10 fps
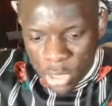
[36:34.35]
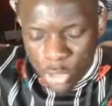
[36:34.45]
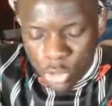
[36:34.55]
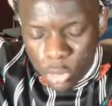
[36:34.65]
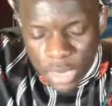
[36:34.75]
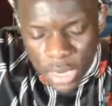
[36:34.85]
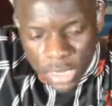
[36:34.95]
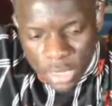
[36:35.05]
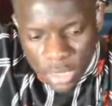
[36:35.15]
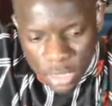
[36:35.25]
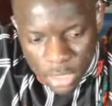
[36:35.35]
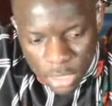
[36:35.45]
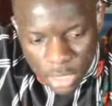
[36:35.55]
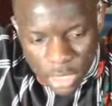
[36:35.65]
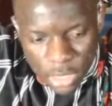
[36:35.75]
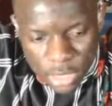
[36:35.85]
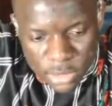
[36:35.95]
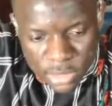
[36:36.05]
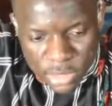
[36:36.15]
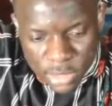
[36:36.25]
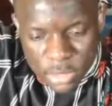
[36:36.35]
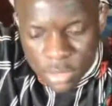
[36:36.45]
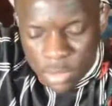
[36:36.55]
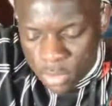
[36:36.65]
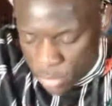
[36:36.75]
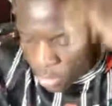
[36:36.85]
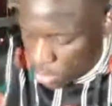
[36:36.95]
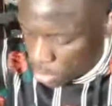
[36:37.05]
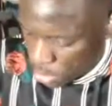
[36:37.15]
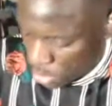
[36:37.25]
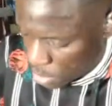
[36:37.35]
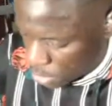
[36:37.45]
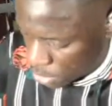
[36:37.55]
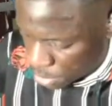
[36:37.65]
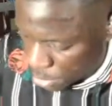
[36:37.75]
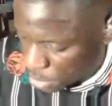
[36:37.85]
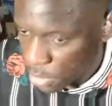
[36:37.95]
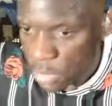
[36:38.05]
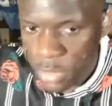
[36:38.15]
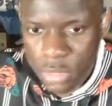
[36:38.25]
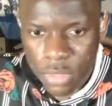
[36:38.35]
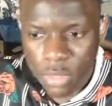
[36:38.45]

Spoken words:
You mean like a? I mean, cause she like first of all,